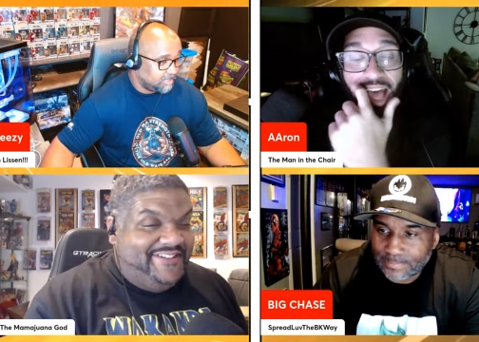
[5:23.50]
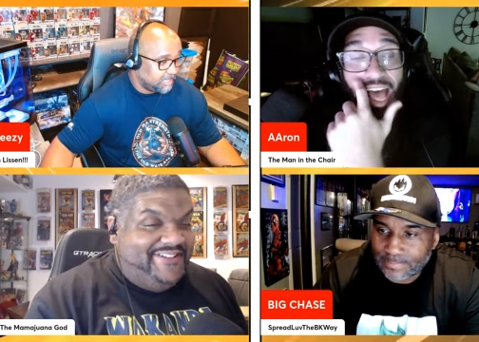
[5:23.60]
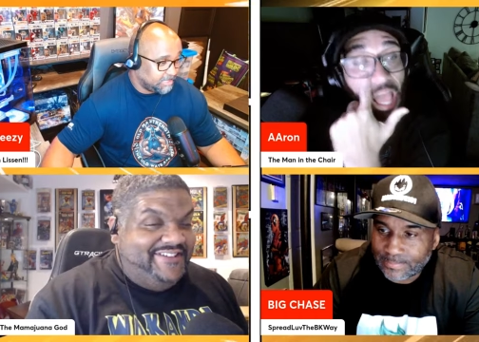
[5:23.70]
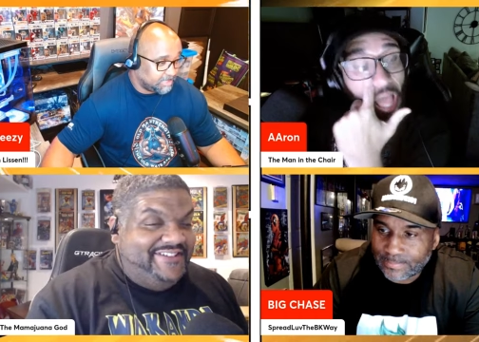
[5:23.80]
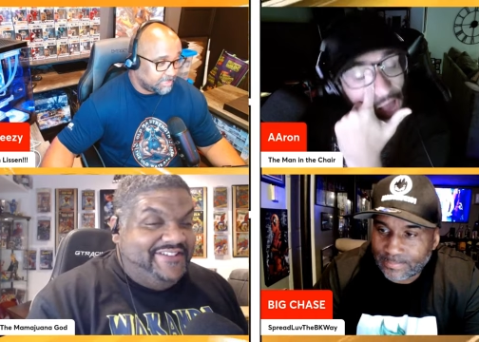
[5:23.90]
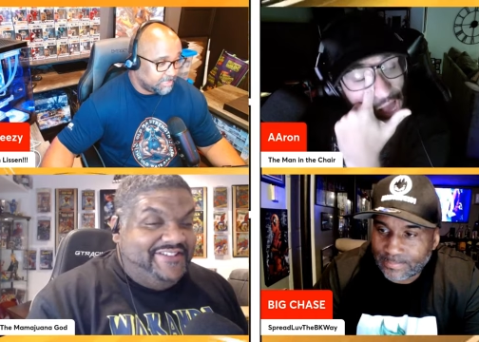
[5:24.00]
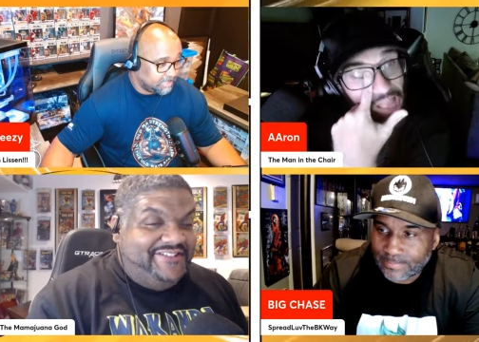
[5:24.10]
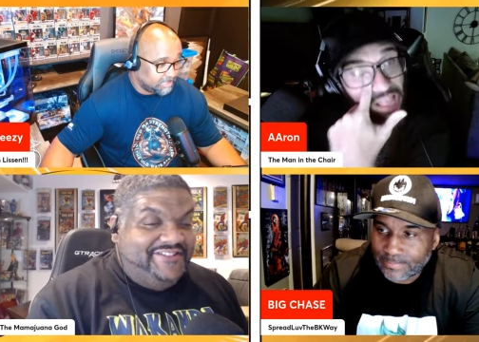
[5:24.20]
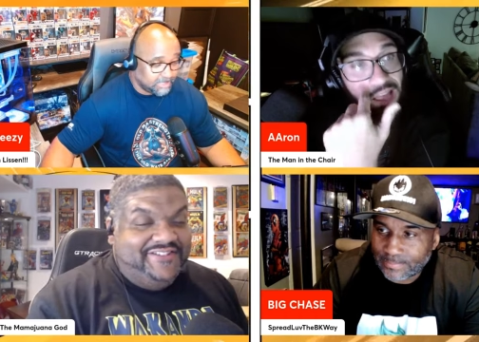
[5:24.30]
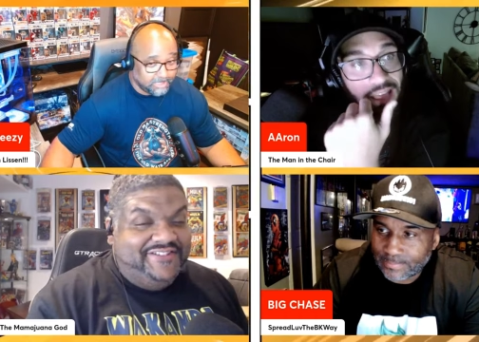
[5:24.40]
Speaker 1: I,
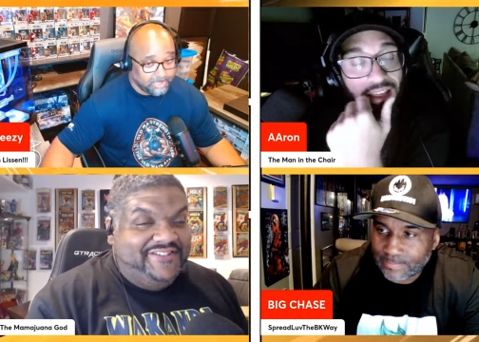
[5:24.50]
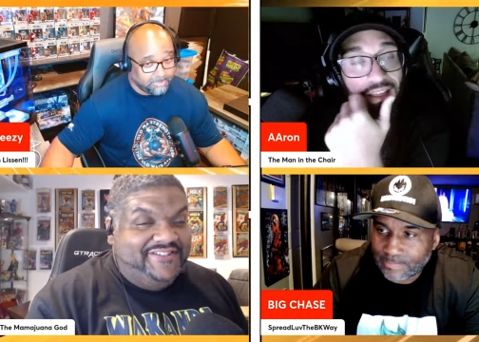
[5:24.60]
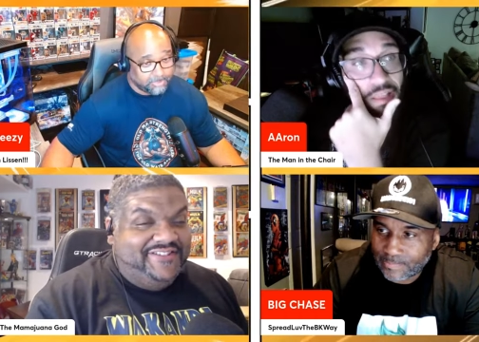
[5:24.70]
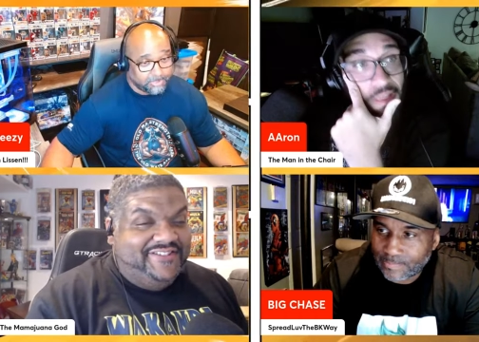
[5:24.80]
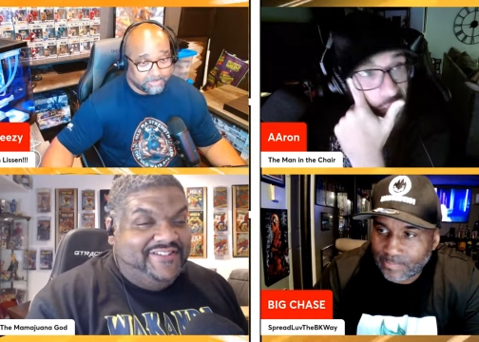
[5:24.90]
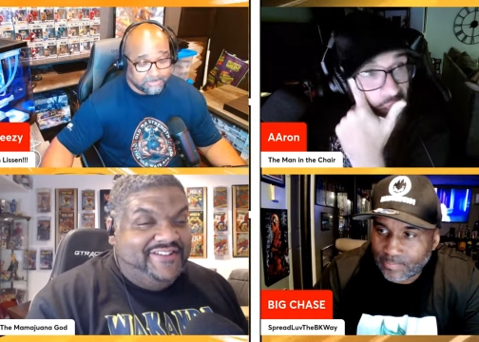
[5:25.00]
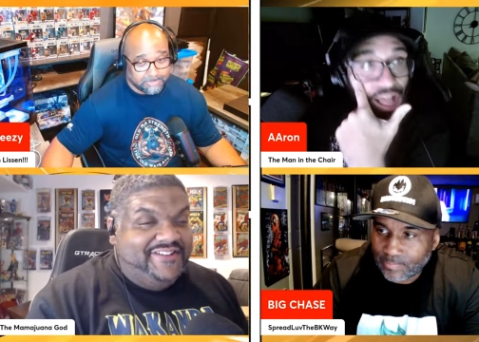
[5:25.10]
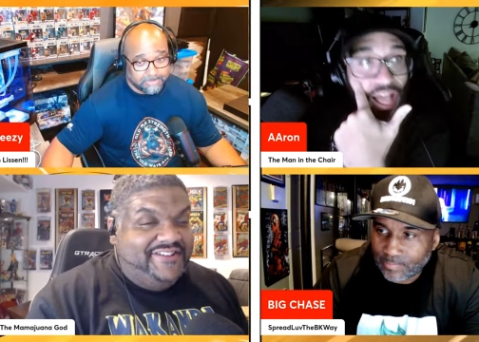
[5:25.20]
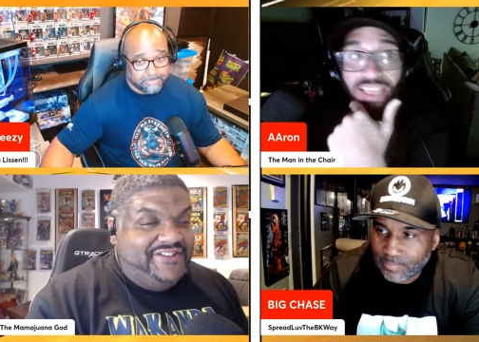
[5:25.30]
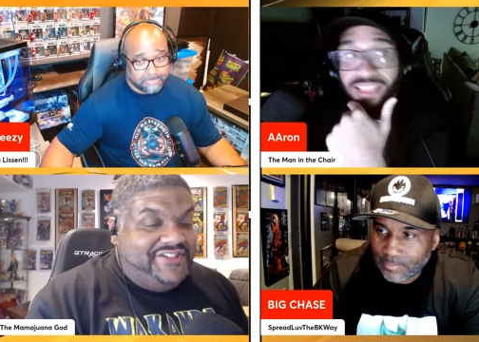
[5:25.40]
that's clean, bro.
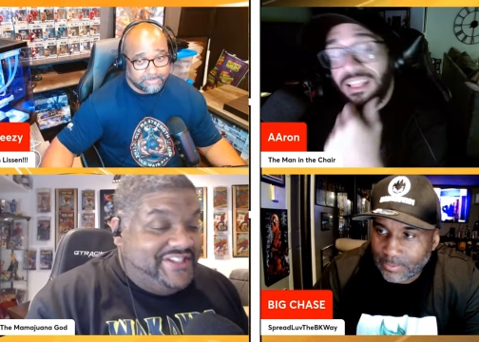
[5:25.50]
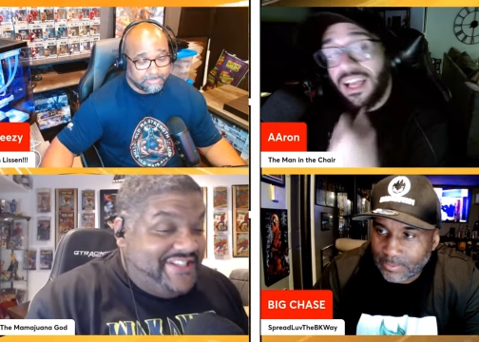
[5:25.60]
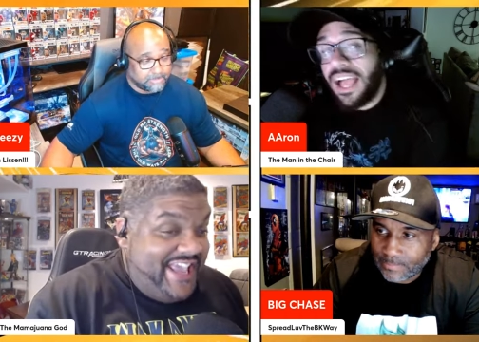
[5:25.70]
I Shazam.